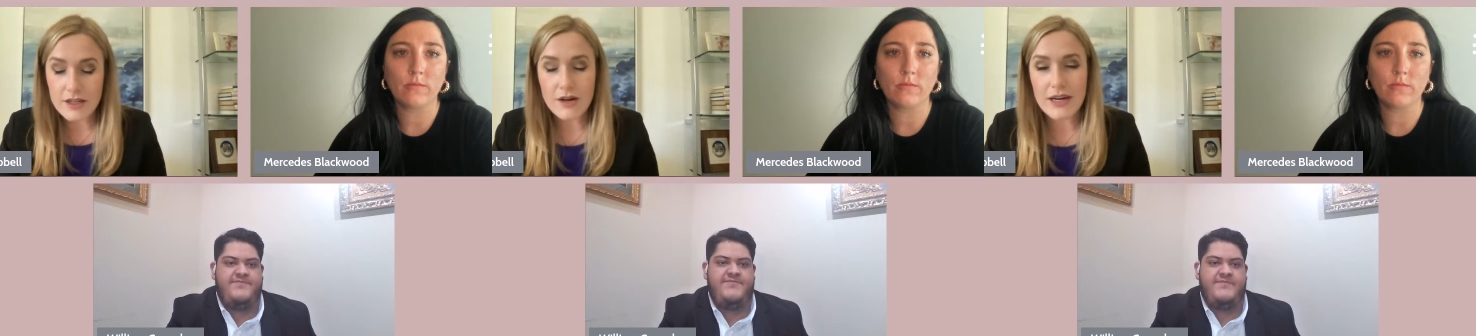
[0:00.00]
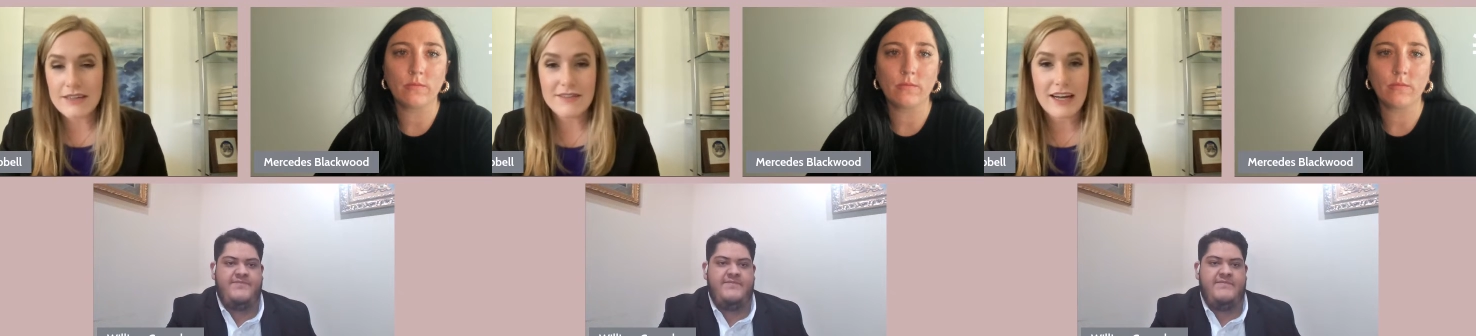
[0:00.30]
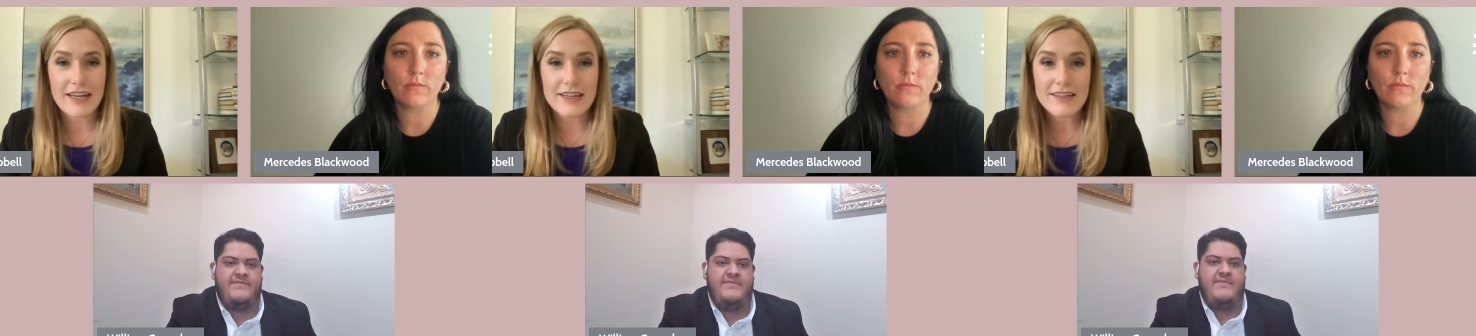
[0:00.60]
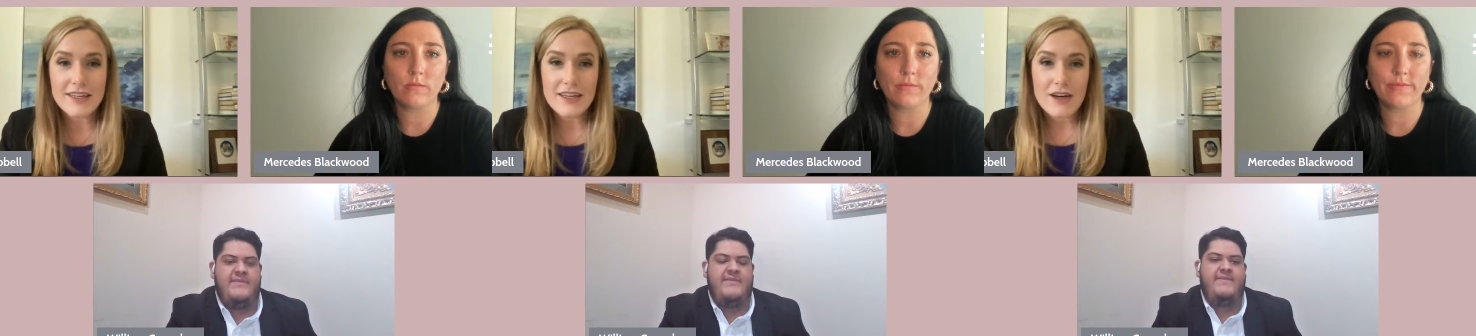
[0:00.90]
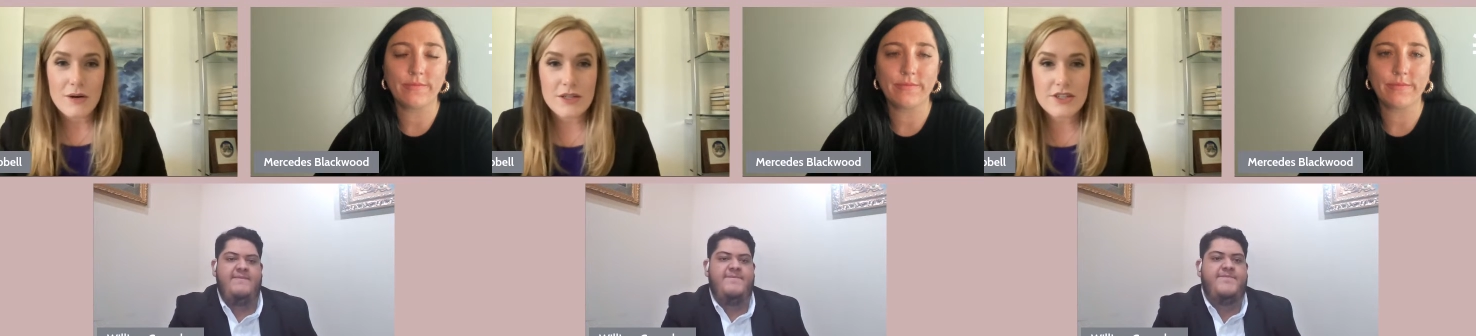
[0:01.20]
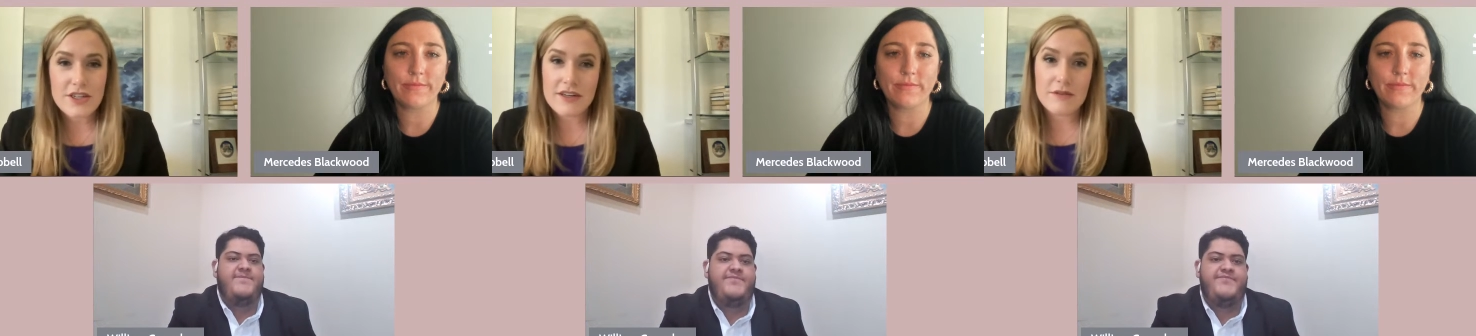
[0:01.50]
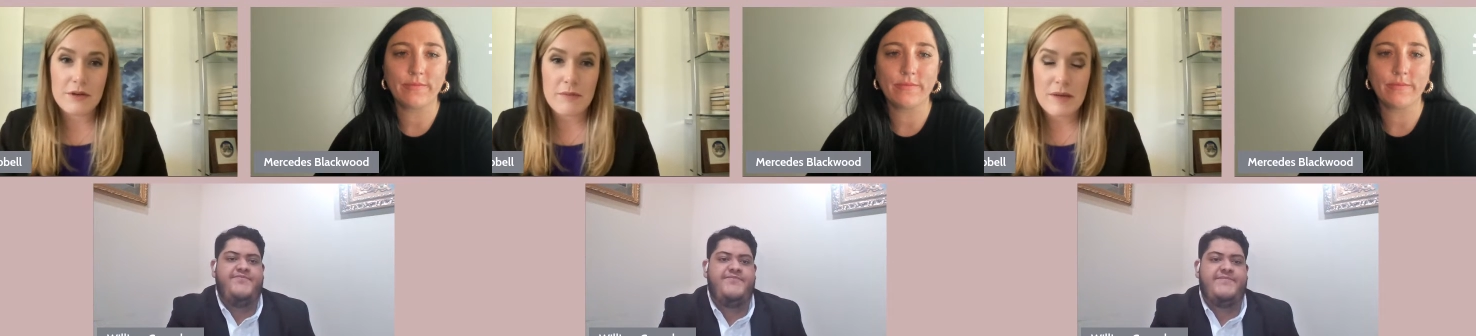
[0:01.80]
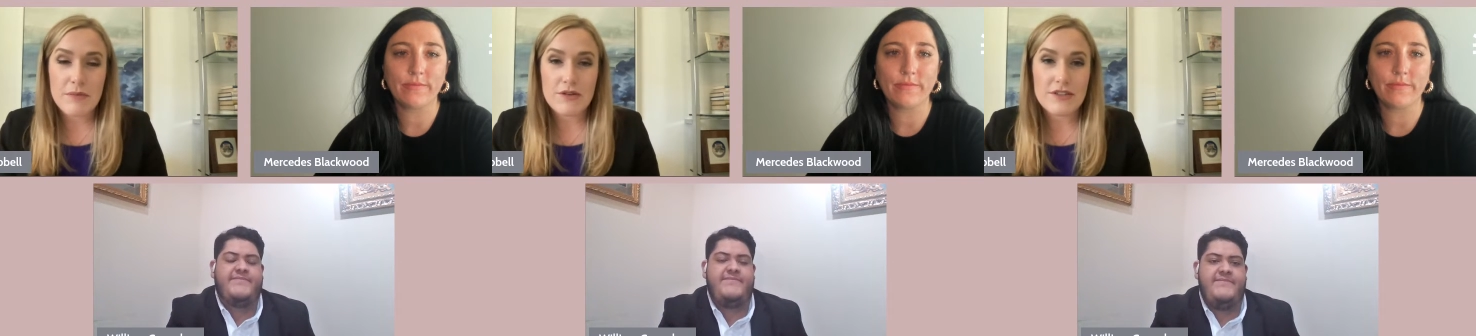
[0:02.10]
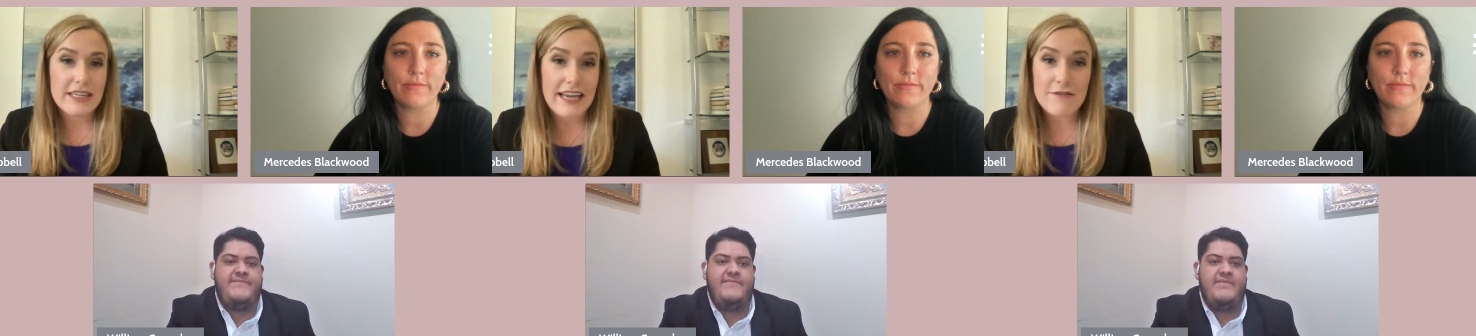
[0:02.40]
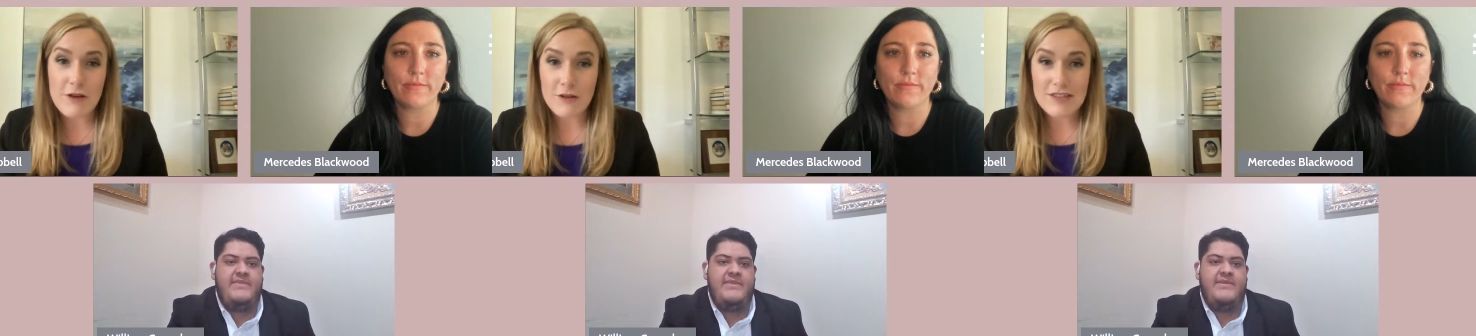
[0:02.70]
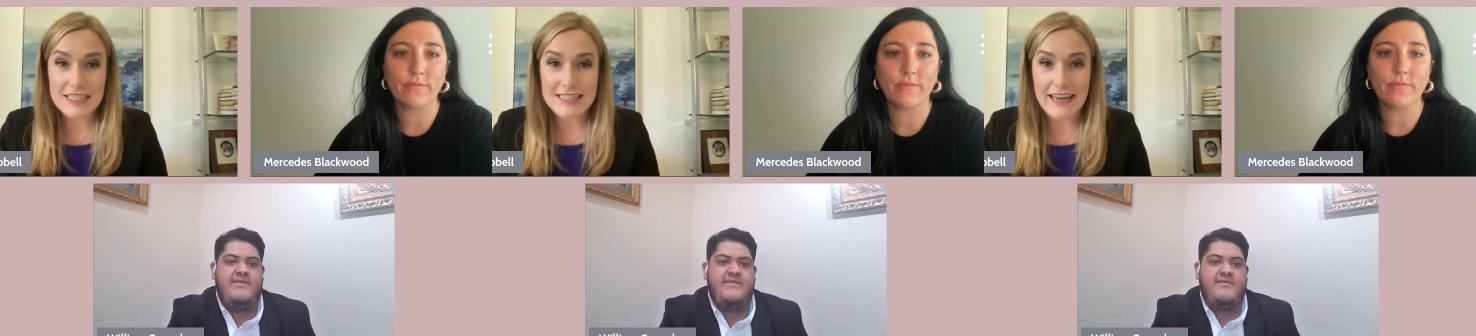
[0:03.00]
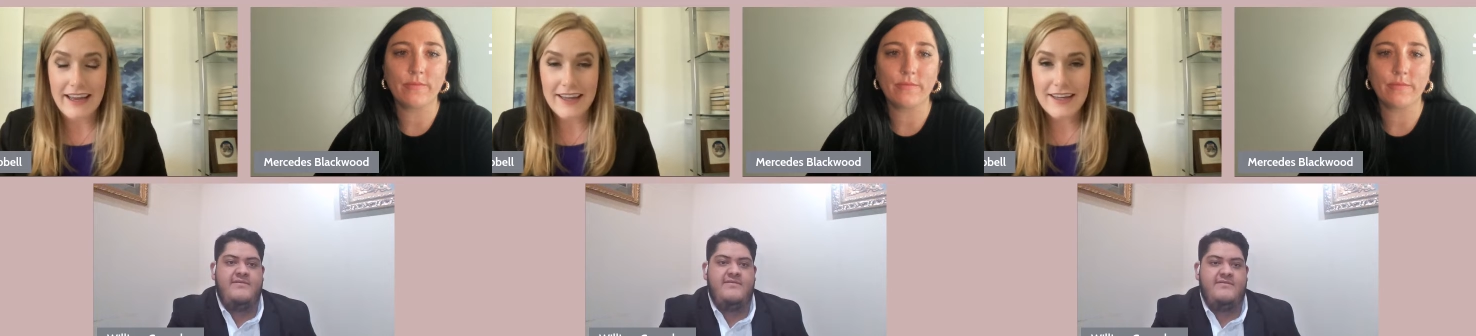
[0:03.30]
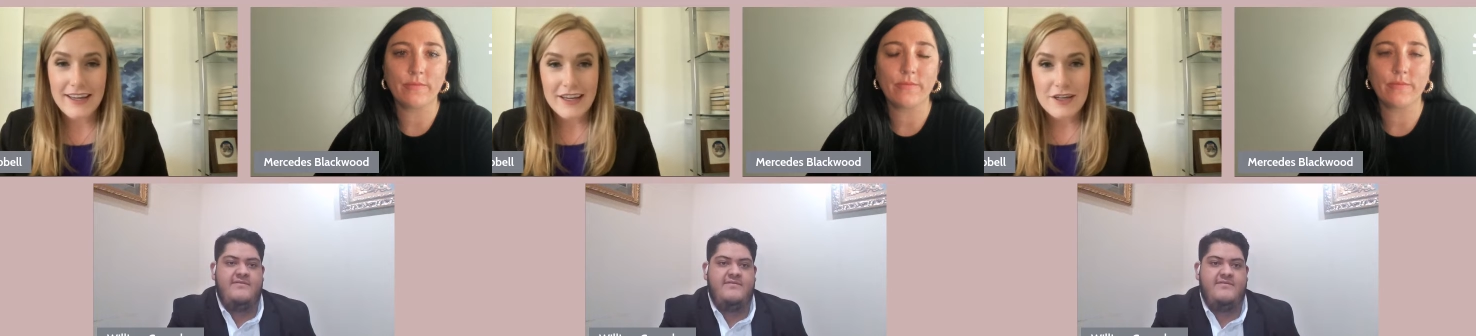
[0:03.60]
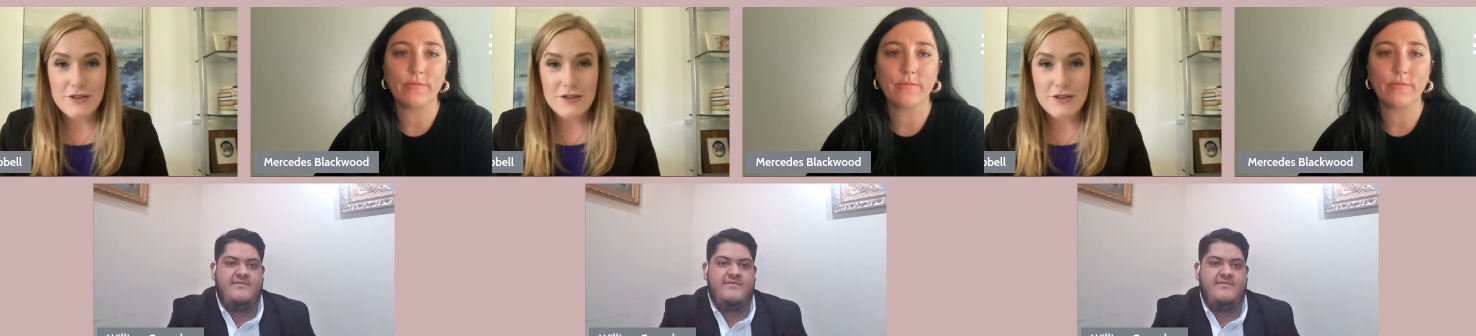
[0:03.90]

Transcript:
Speaker 1: no I, I always share with people to get involved today